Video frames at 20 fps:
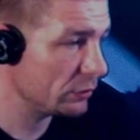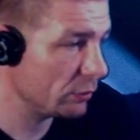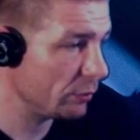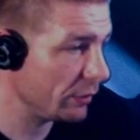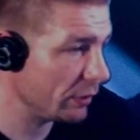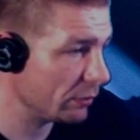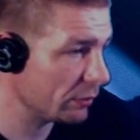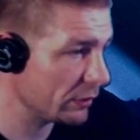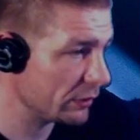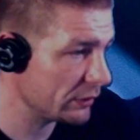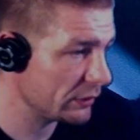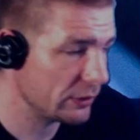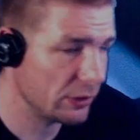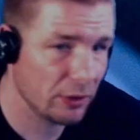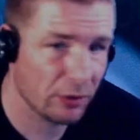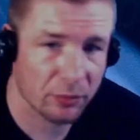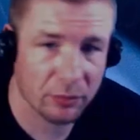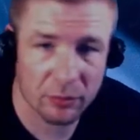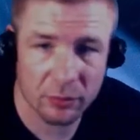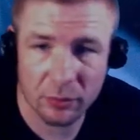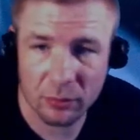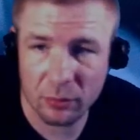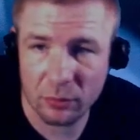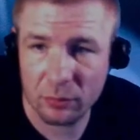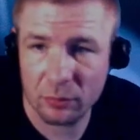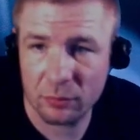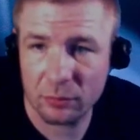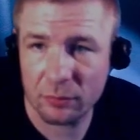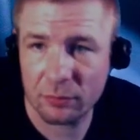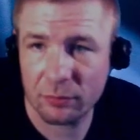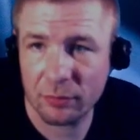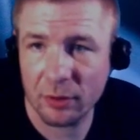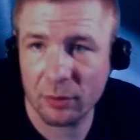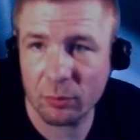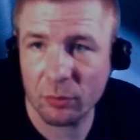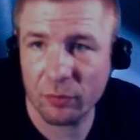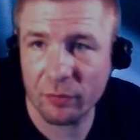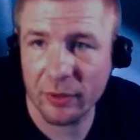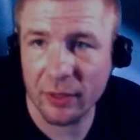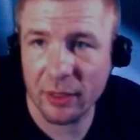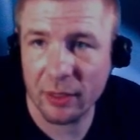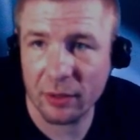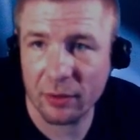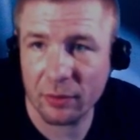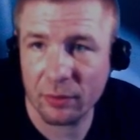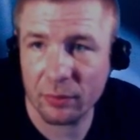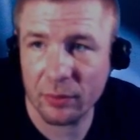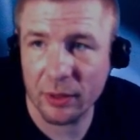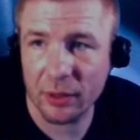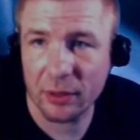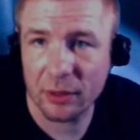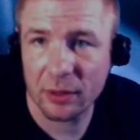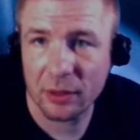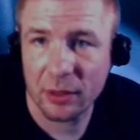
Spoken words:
Be able to see through. I'll move that out of the way.